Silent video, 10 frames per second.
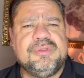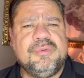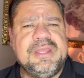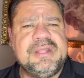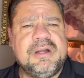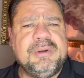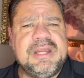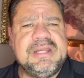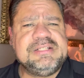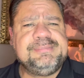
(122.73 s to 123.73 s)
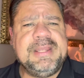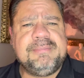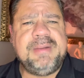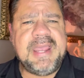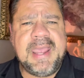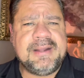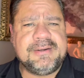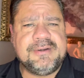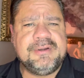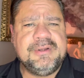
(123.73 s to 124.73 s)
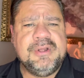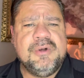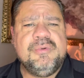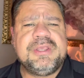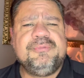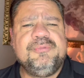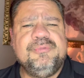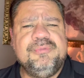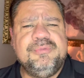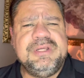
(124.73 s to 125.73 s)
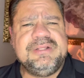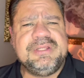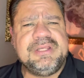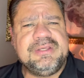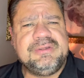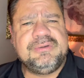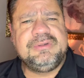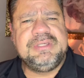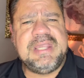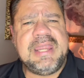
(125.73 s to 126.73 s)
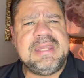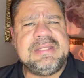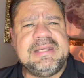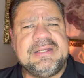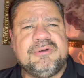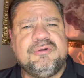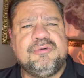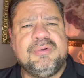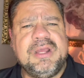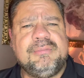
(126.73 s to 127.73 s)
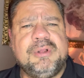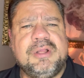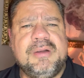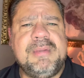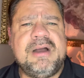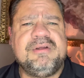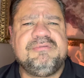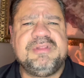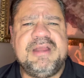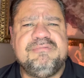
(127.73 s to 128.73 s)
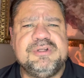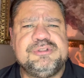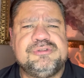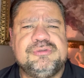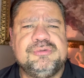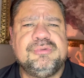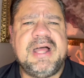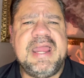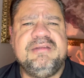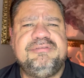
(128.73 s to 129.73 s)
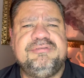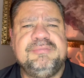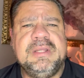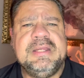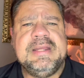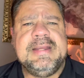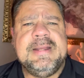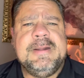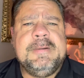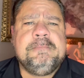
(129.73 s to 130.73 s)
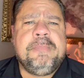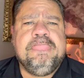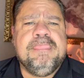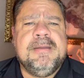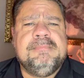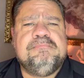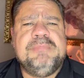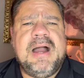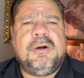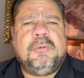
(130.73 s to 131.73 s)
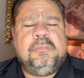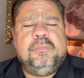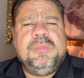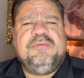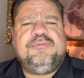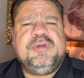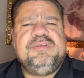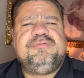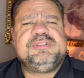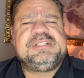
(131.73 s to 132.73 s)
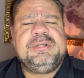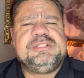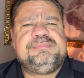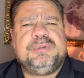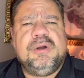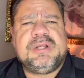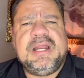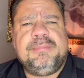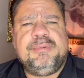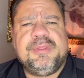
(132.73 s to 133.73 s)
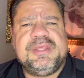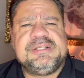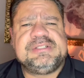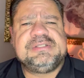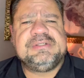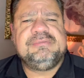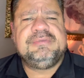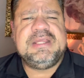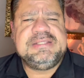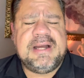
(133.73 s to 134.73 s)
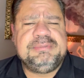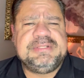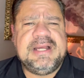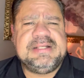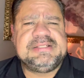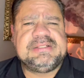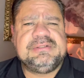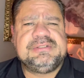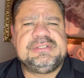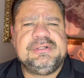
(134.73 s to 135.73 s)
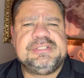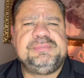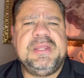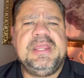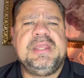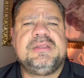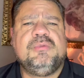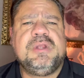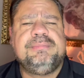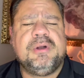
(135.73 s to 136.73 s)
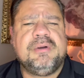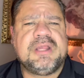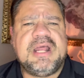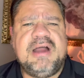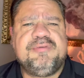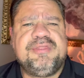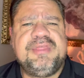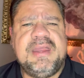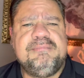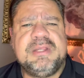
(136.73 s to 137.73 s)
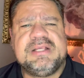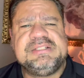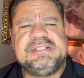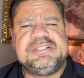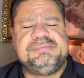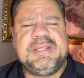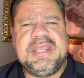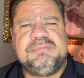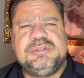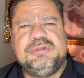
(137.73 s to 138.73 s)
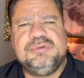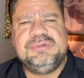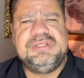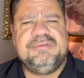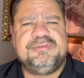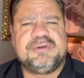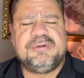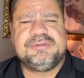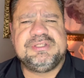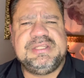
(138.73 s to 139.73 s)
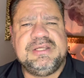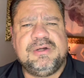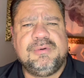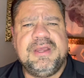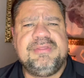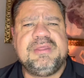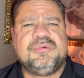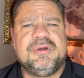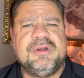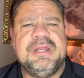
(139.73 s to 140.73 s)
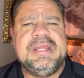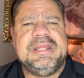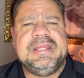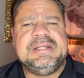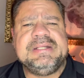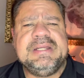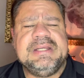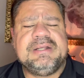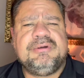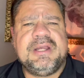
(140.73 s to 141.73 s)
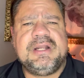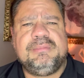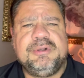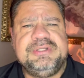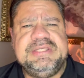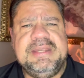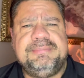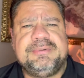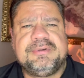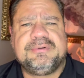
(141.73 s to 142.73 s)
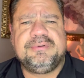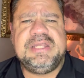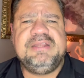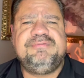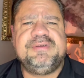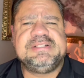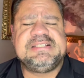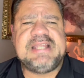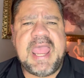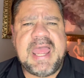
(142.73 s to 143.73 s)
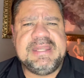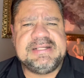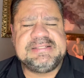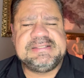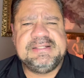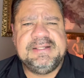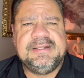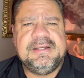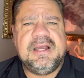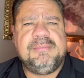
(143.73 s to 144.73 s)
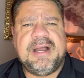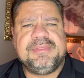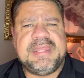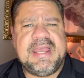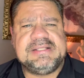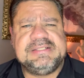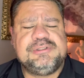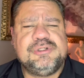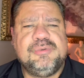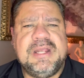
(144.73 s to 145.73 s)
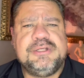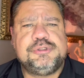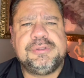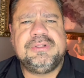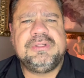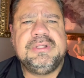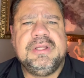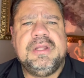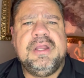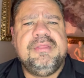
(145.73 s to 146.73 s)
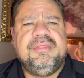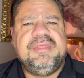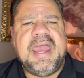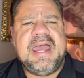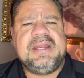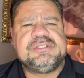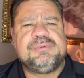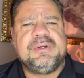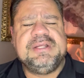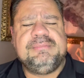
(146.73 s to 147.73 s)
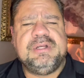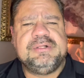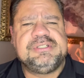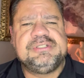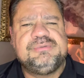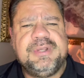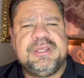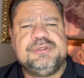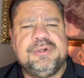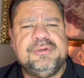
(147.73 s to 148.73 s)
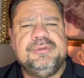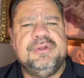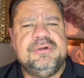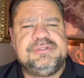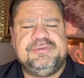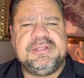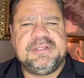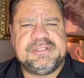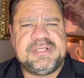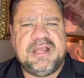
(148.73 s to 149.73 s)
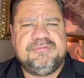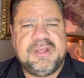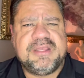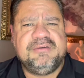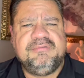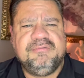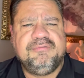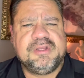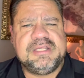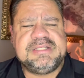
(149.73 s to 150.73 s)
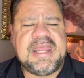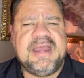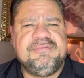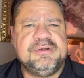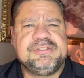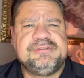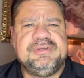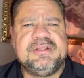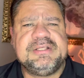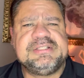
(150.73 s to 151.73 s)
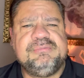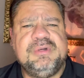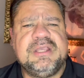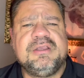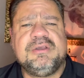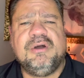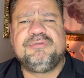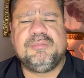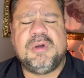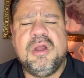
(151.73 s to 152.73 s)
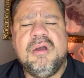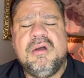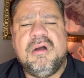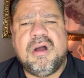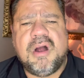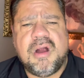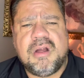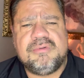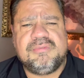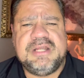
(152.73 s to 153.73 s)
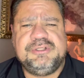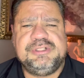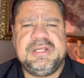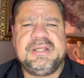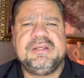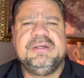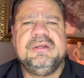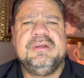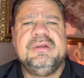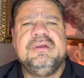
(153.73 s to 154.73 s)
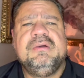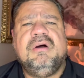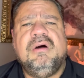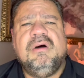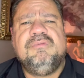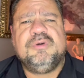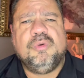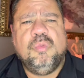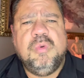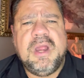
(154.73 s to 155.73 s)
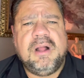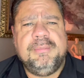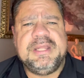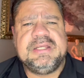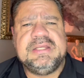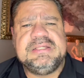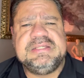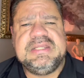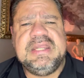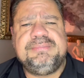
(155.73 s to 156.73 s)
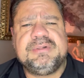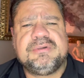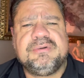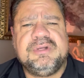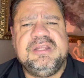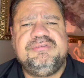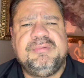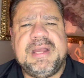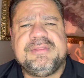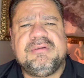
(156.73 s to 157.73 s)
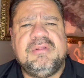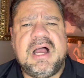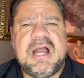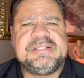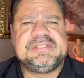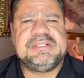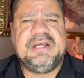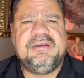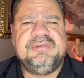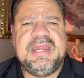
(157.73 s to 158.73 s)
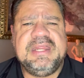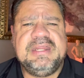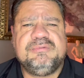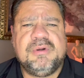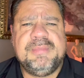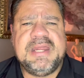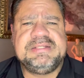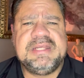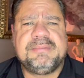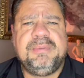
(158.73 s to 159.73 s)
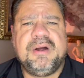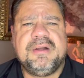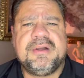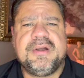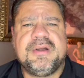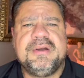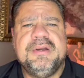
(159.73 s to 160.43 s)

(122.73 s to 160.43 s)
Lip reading: way that our brain is being patterned, we can really gain an incredible amount of leverage through life. Now, if somebody's broken up with us, they dumped us, so to speak, we broke it off with them because it just became too difficult to deal with, and we're in incredible deep grief and sadness about that situation. That is where hypnosis, we can turn those feelings off. We can forget to have those feelings, and we can go from heart-wrenching, overwhelming, deep grief about the loss of a romantic partner,